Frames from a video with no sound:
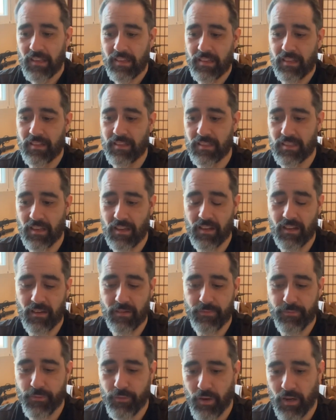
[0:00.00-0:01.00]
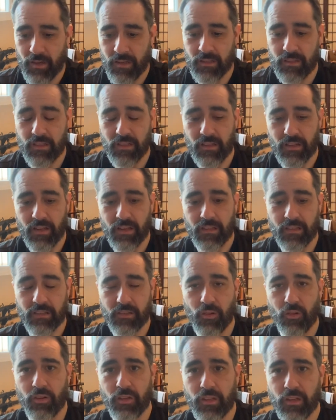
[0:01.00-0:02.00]
That is a friend and a
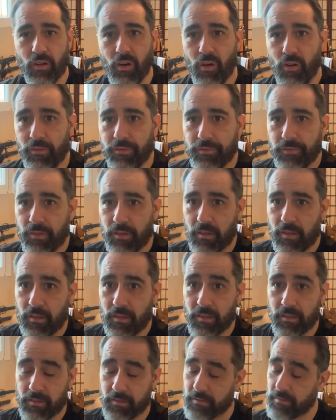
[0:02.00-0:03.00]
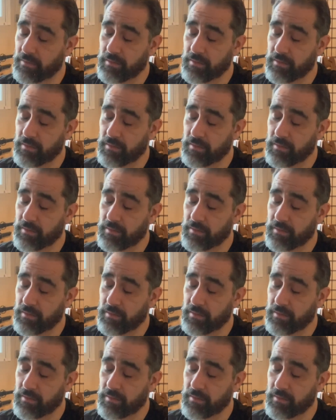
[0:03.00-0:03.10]
colleague of the